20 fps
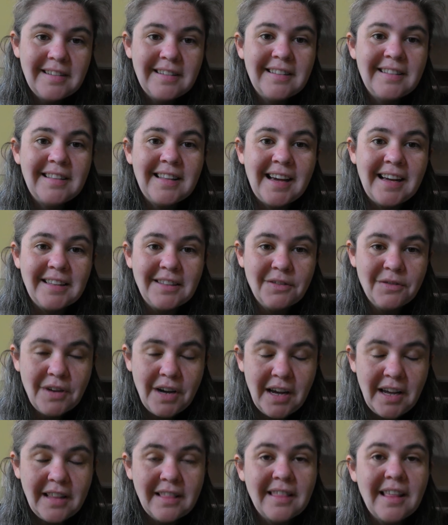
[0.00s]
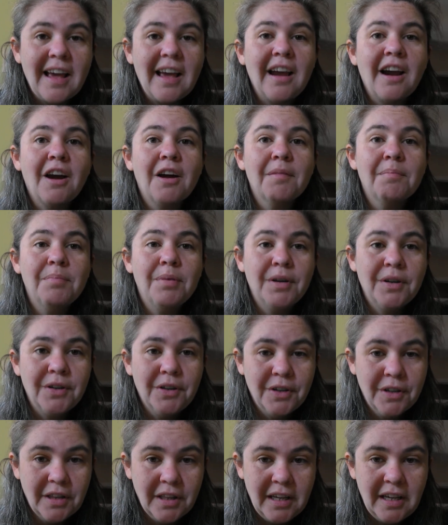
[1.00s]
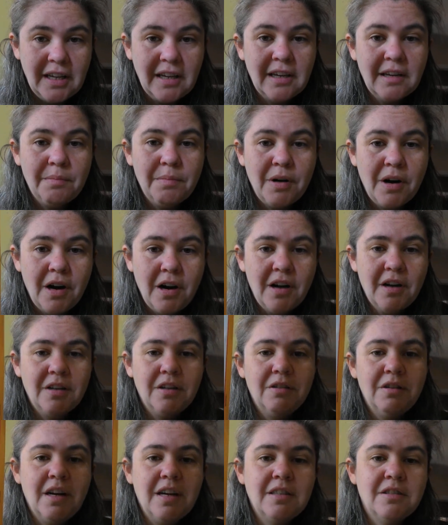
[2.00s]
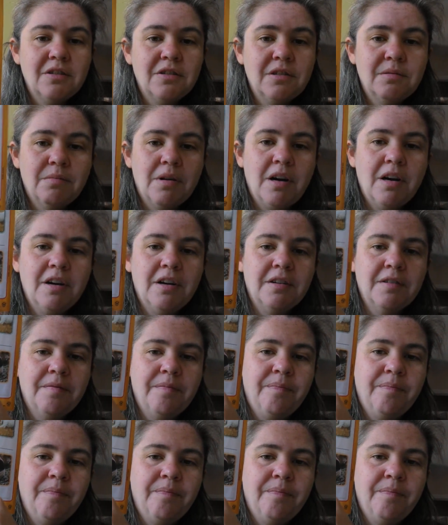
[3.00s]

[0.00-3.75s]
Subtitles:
That's right, they are pulling apart. You guys are smart.